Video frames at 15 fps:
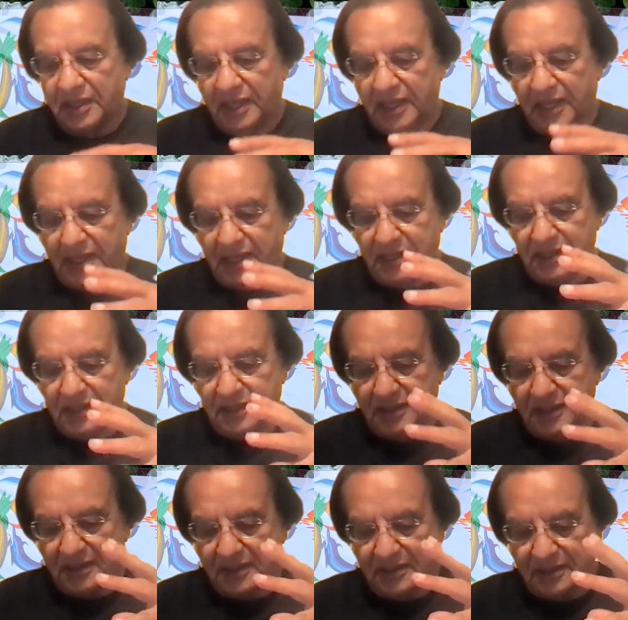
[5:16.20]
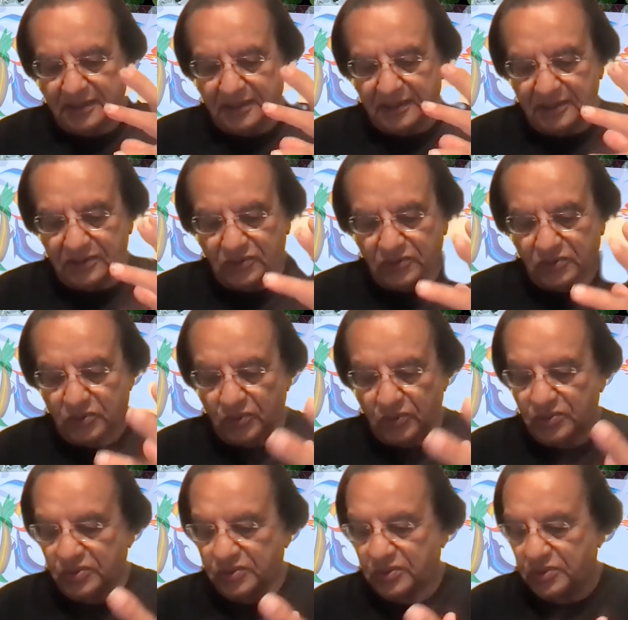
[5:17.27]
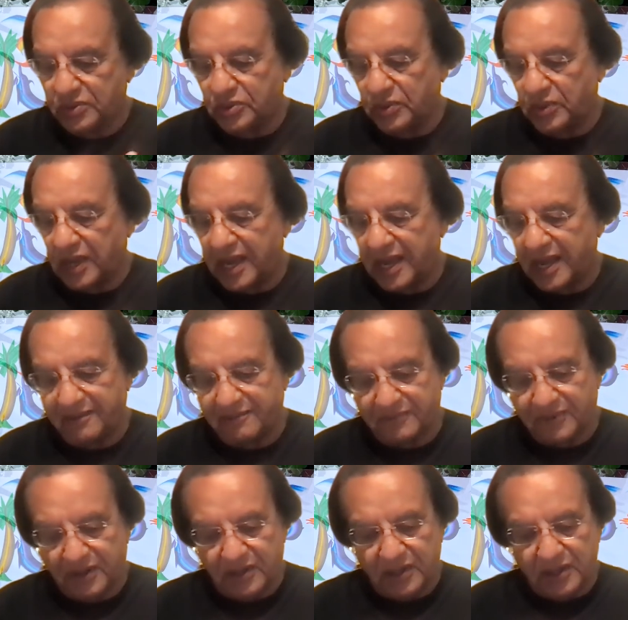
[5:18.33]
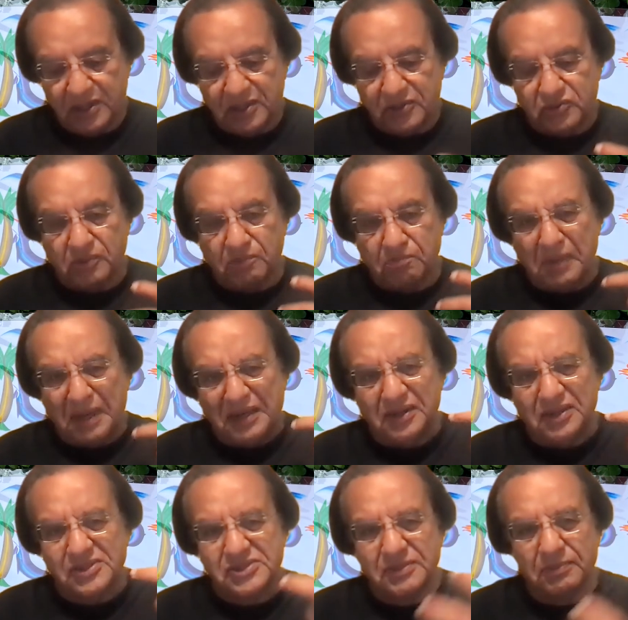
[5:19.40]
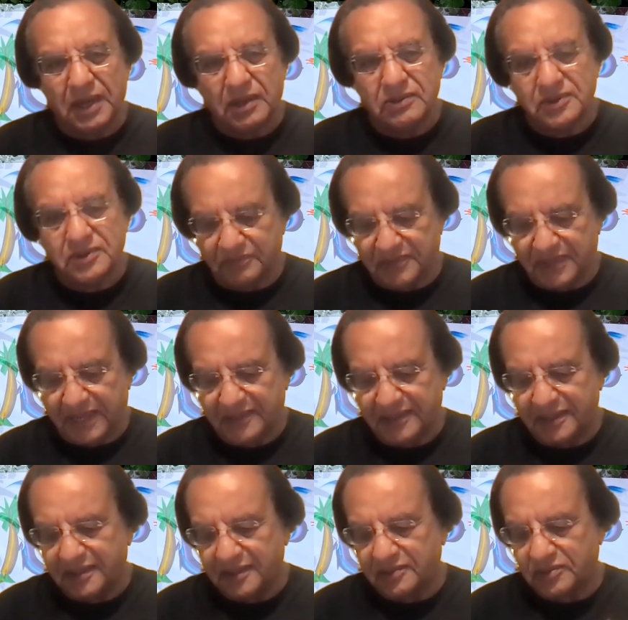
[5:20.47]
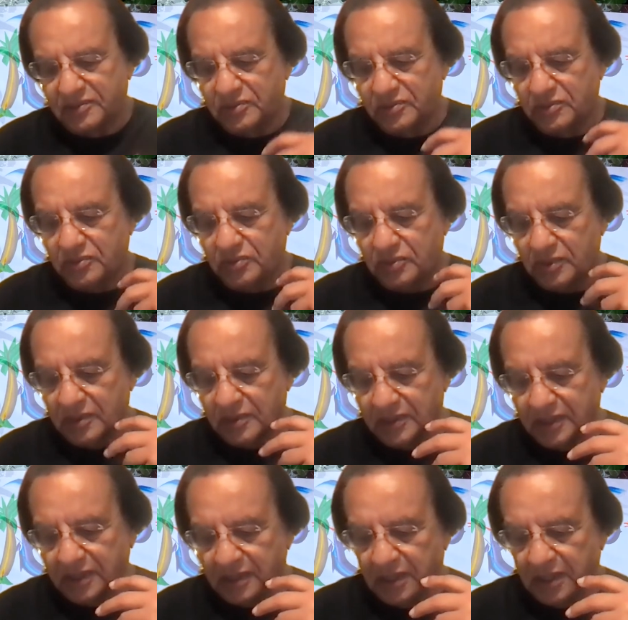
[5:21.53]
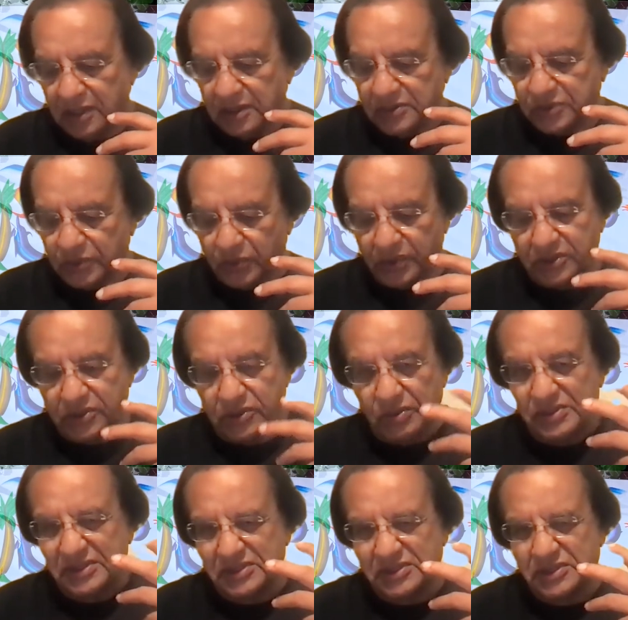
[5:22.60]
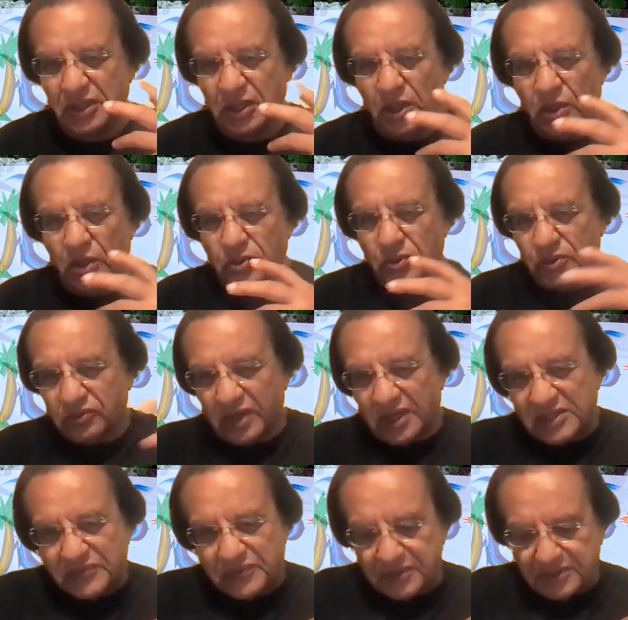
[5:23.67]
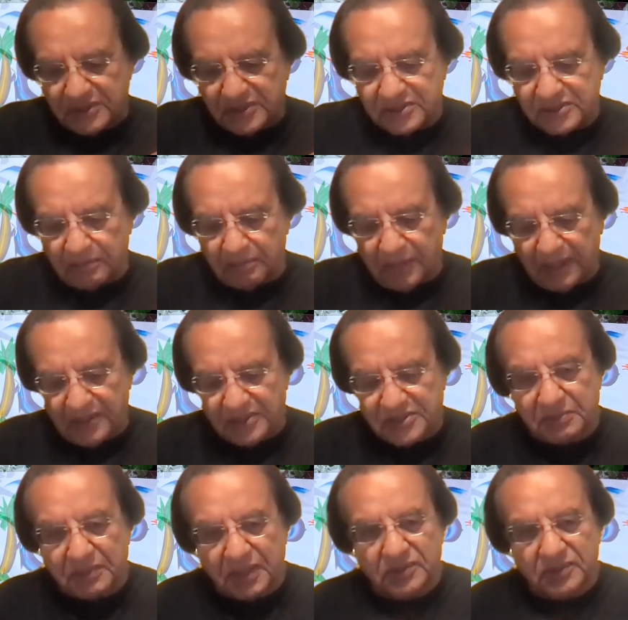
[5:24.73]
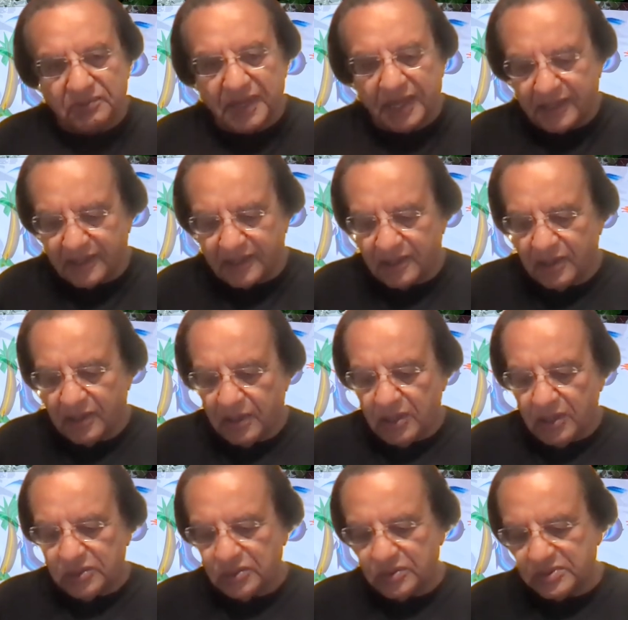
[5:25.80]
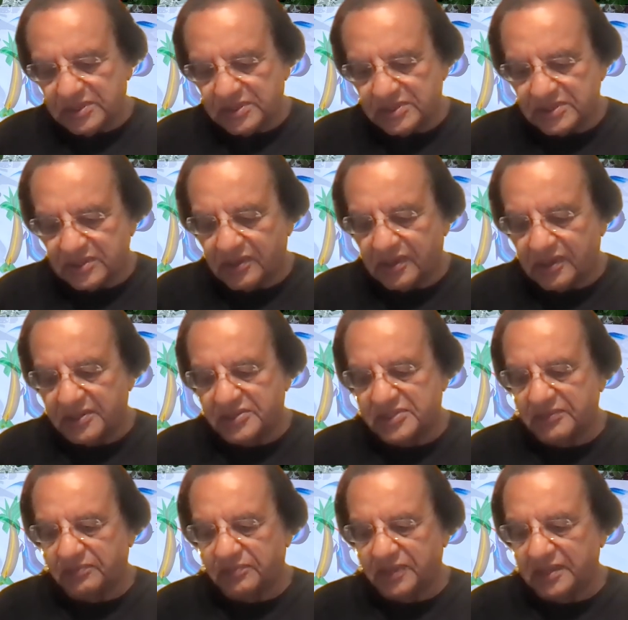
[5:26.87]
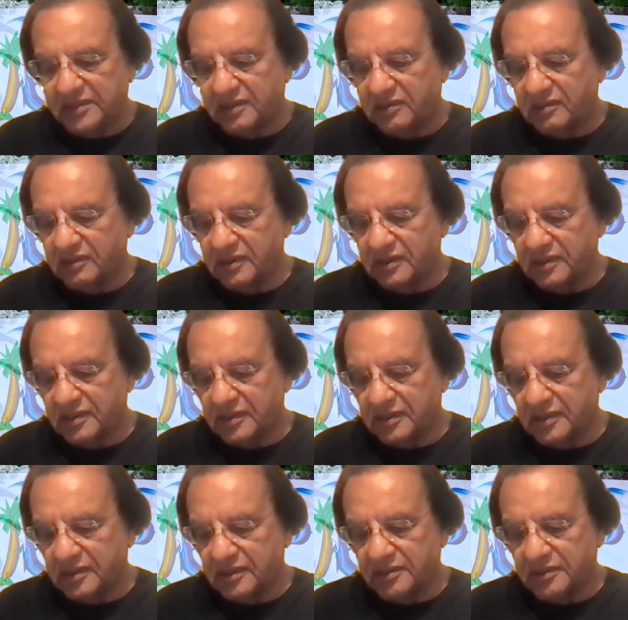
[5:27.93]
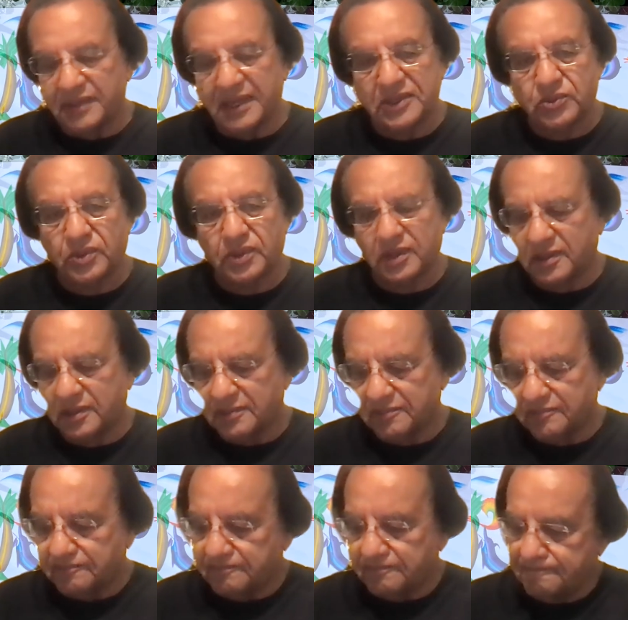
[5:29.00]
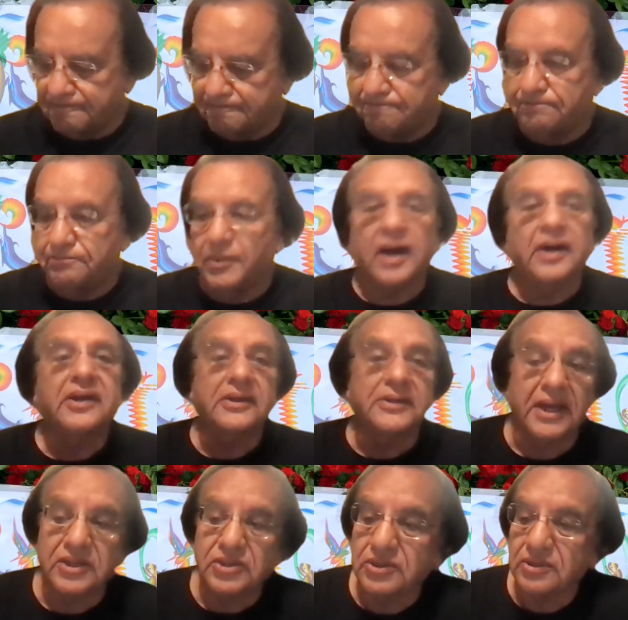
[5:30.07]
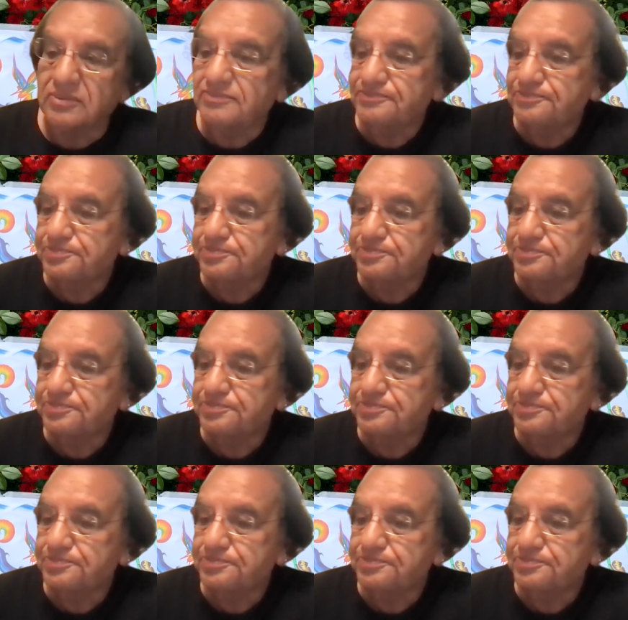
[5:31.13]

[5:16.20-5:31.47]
and to have tremendous amount of data. So it uses to transfer this tremendous amount of data uses recursive inter network architecture.